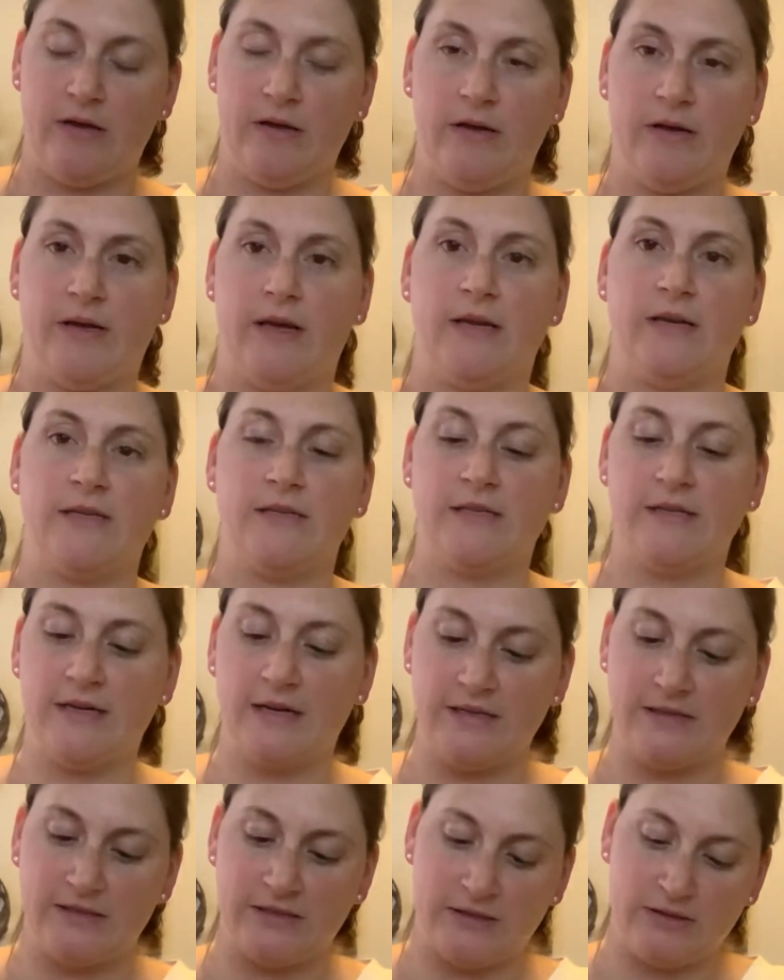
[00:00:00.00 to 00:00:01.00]
Again, it's a
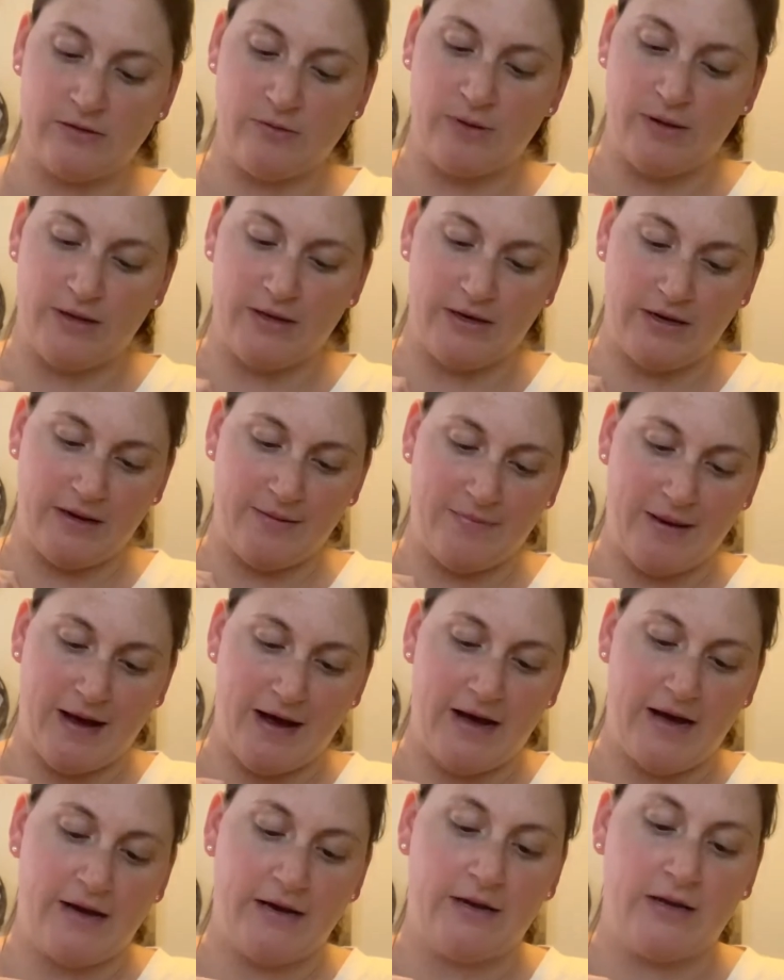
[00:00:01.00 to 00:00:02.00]
nice quality
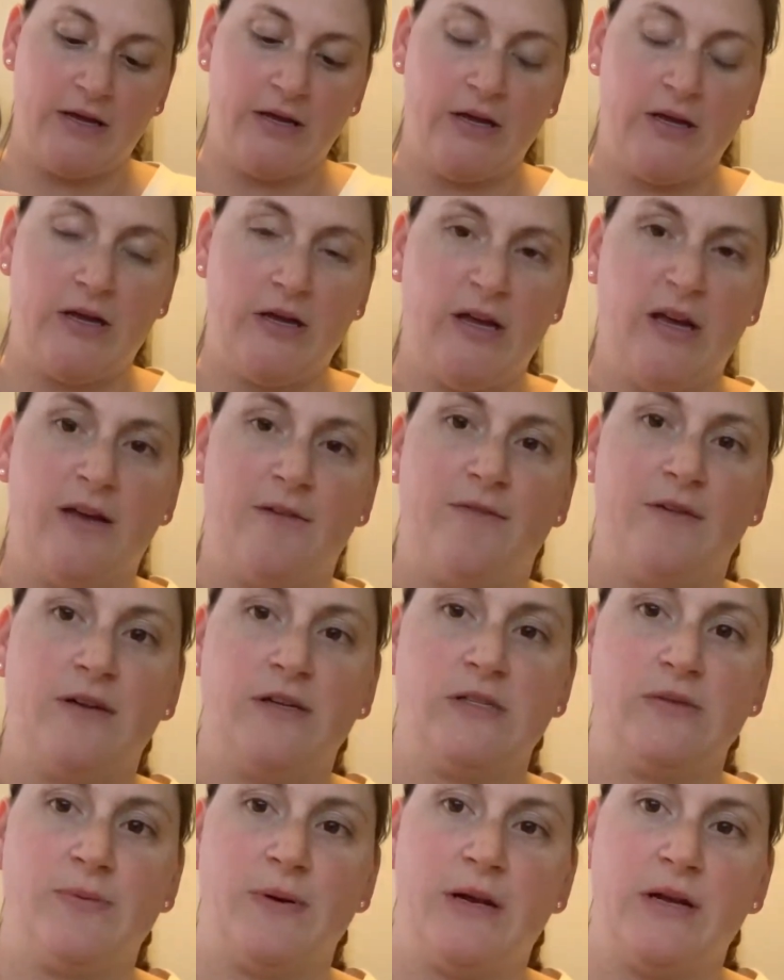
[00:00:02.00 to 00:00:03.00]
bag. It
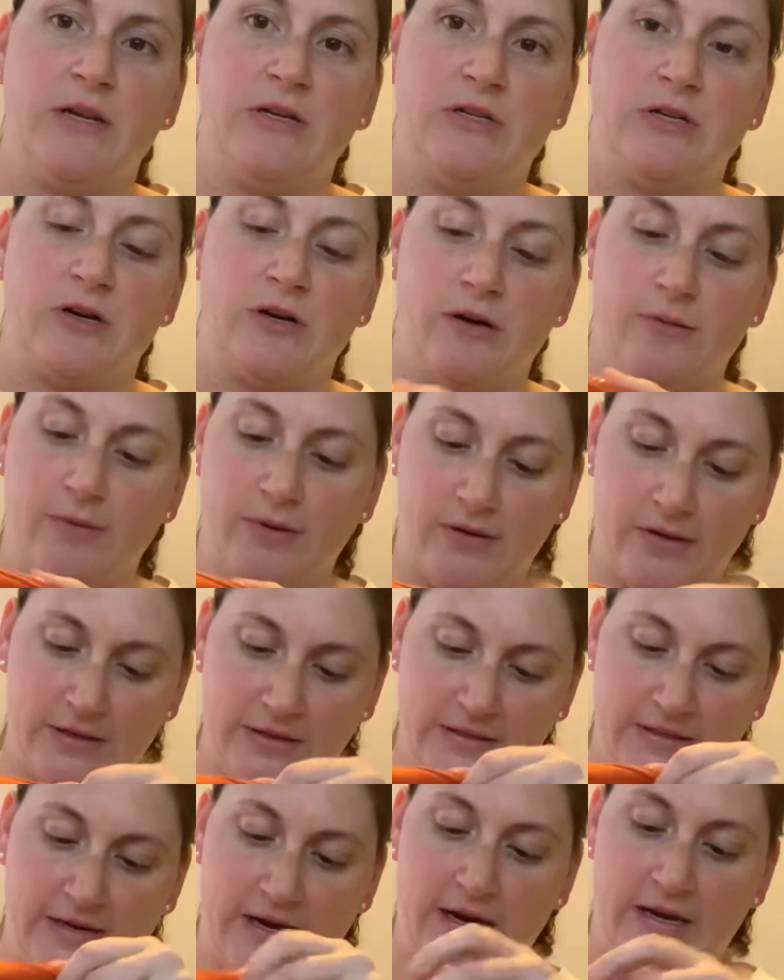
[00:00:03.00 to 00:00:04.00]
feels pretty durable
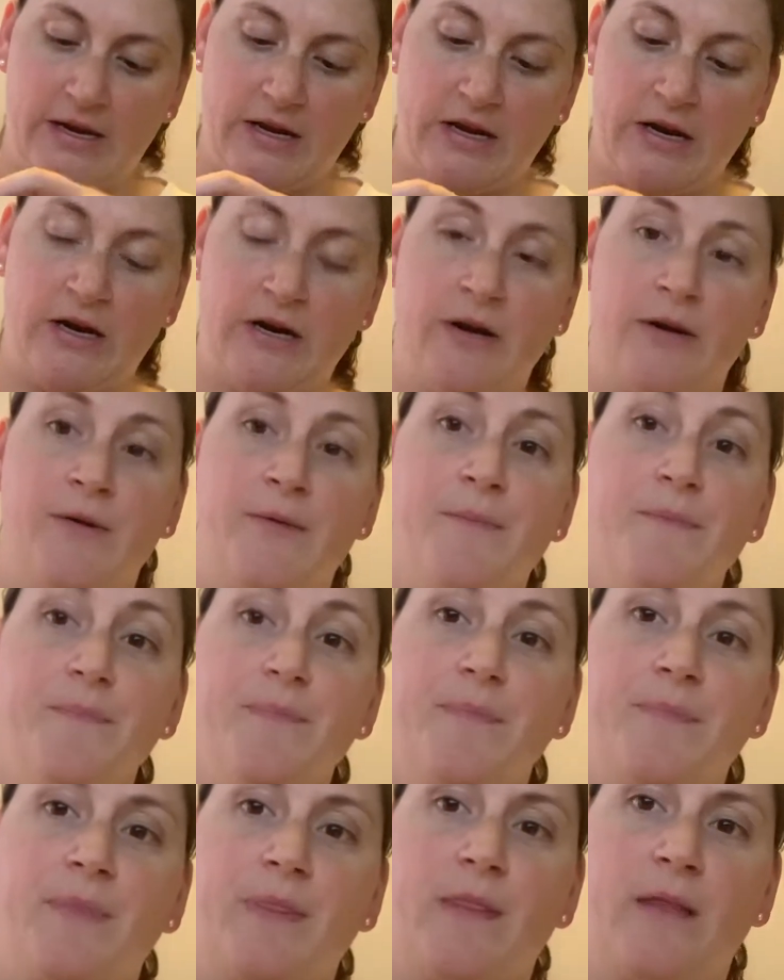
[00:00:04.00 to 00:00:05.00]
inside here.
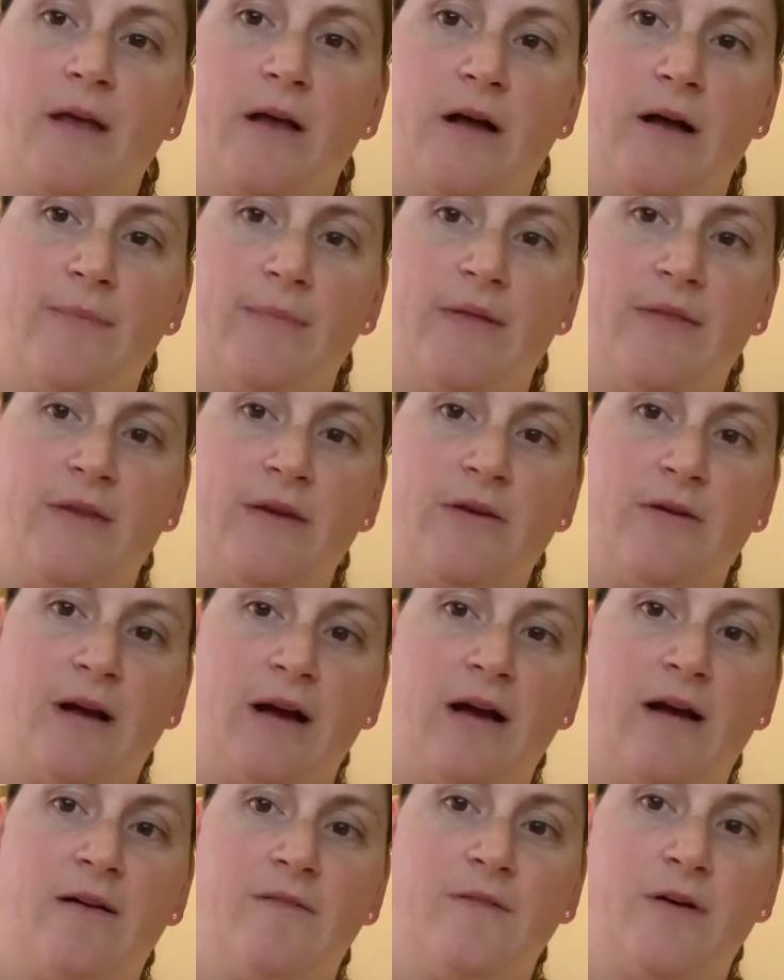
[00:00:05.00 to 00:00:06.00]
Um, and then you
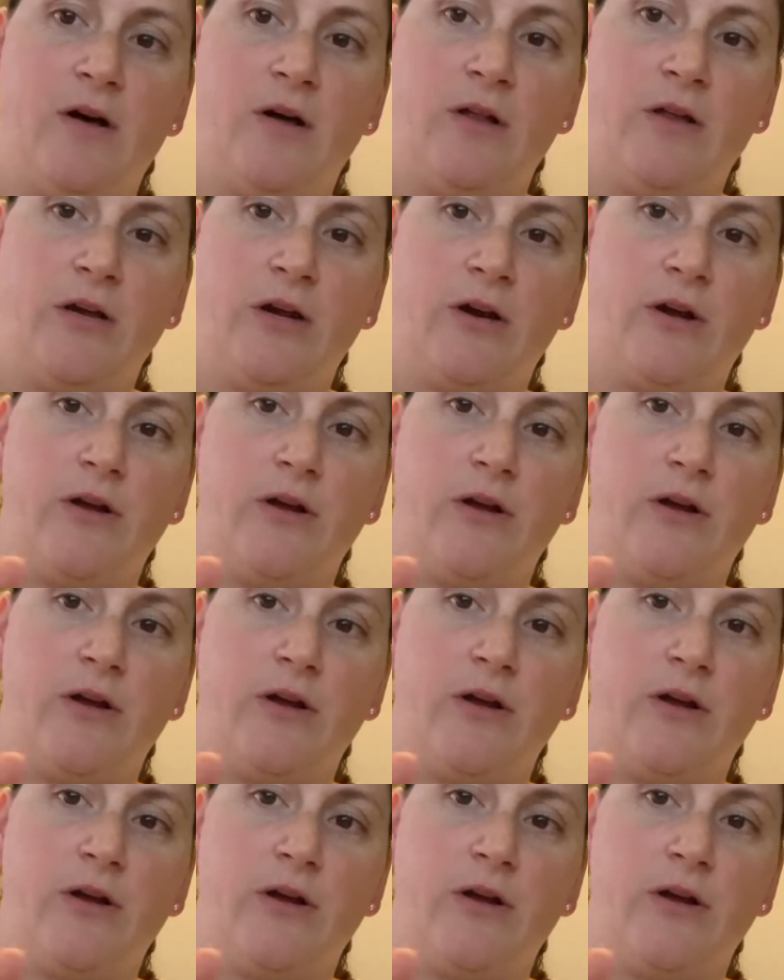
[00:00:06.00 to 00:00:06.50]
have all your